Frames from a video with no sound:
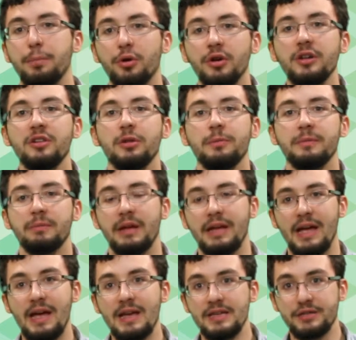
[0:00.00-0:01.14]
putting them
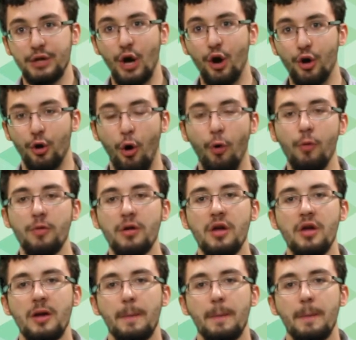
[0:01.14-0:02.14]
as our own,